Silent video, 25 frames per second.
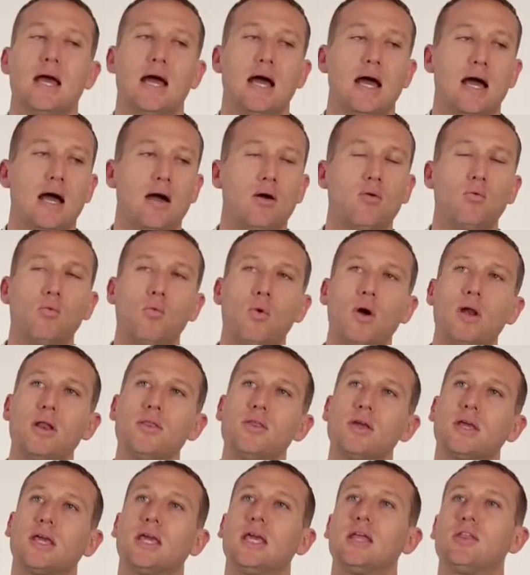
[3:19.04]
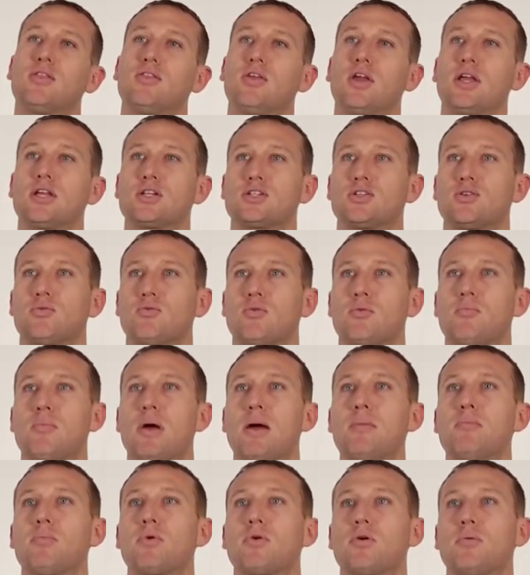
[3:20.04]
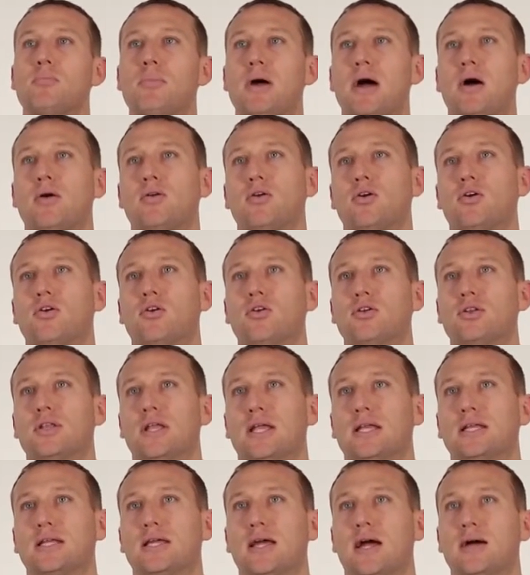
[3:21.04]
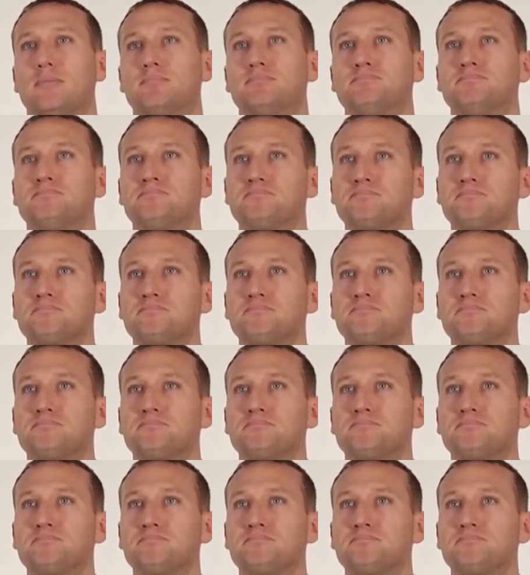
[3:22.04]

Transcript: One of the key things to remember about earned income